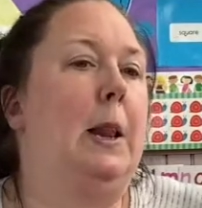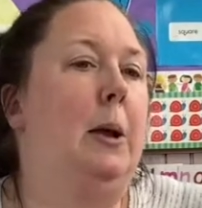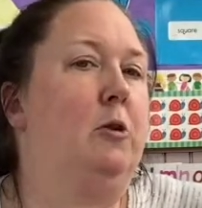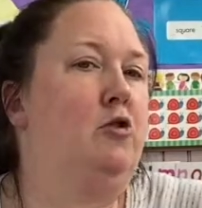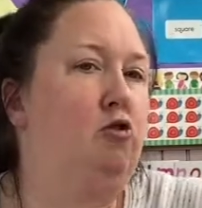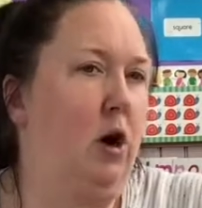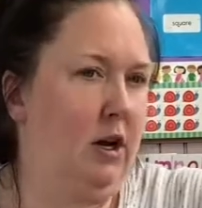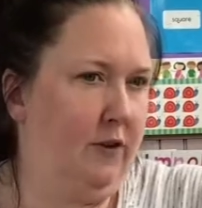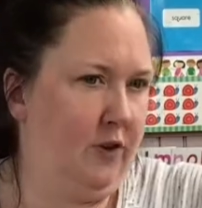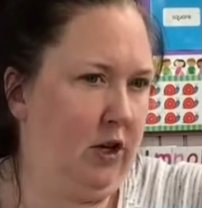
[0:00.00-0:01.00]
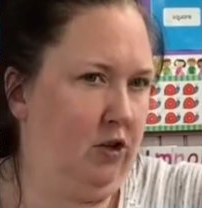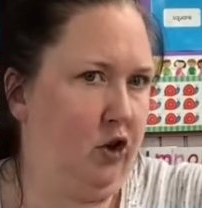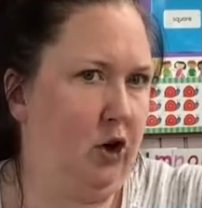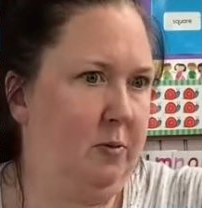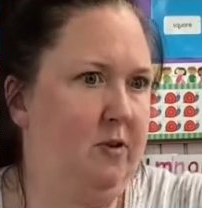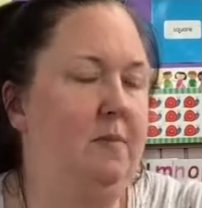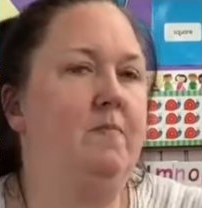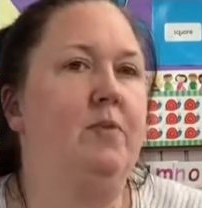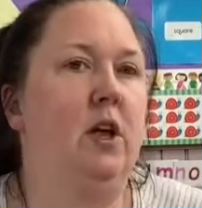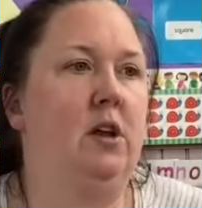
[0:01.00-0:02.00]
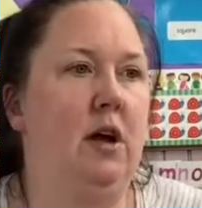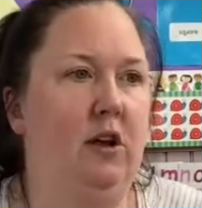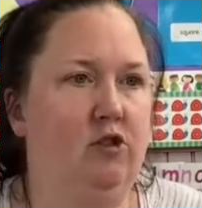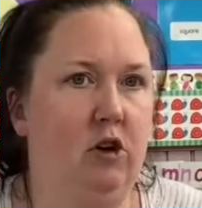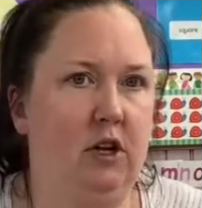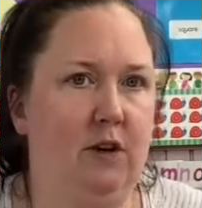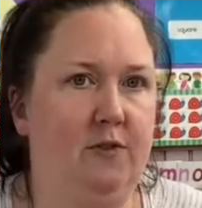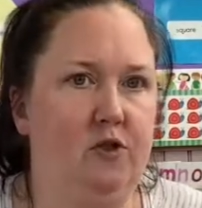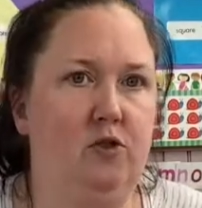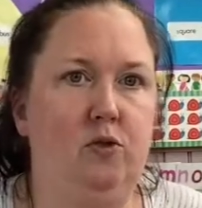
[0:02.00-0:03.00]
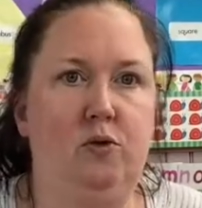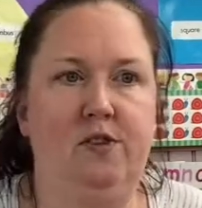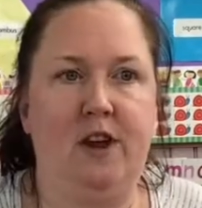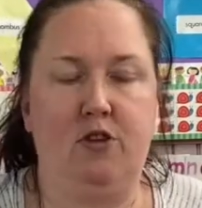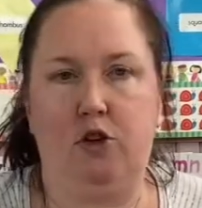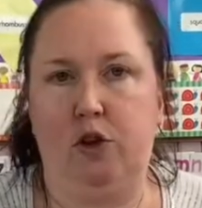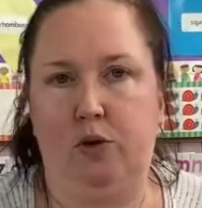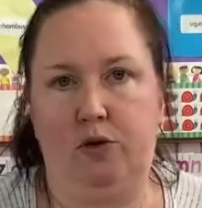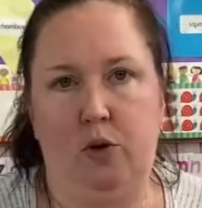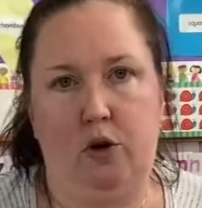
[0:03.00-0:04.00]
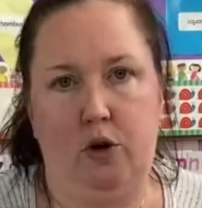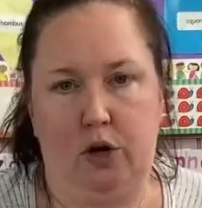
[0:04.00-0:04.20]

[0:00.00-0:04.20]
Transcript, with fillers: strong enough to kill germs, not strong enough to stain your clothes or hurt